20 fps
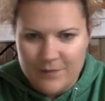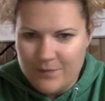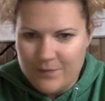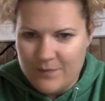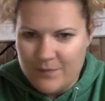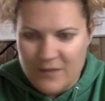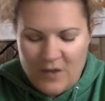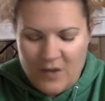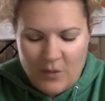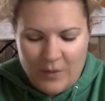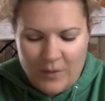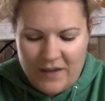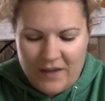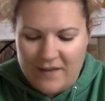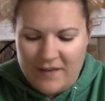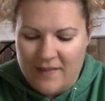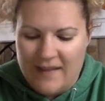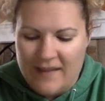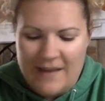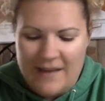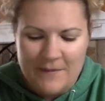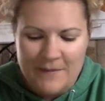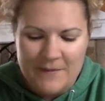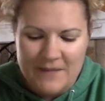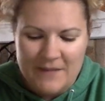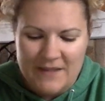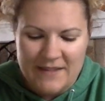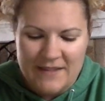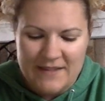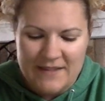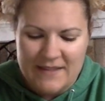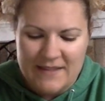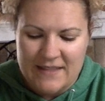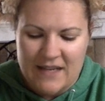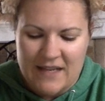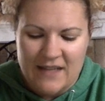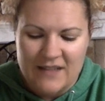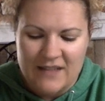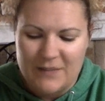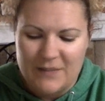"You'll be clapped in the
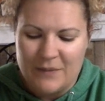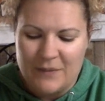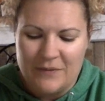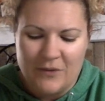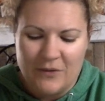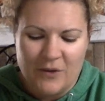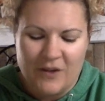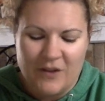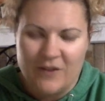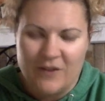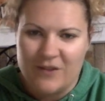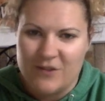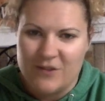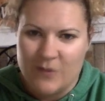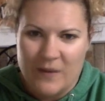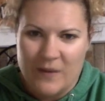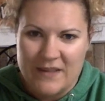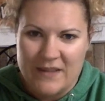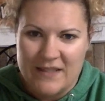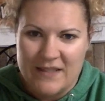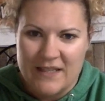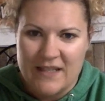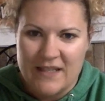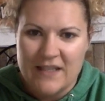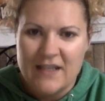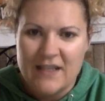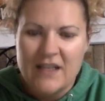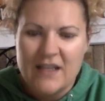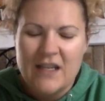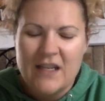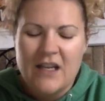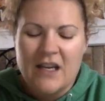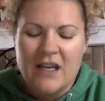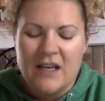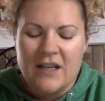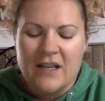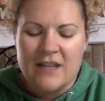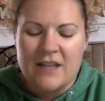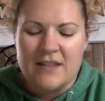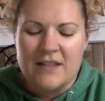stocks before you're 20.
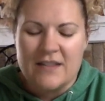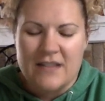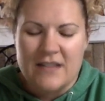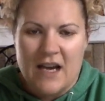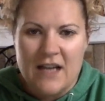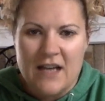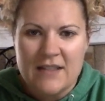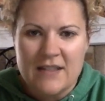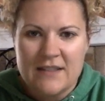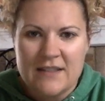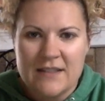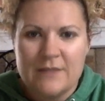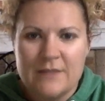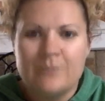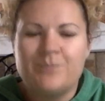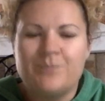Okay, the stocks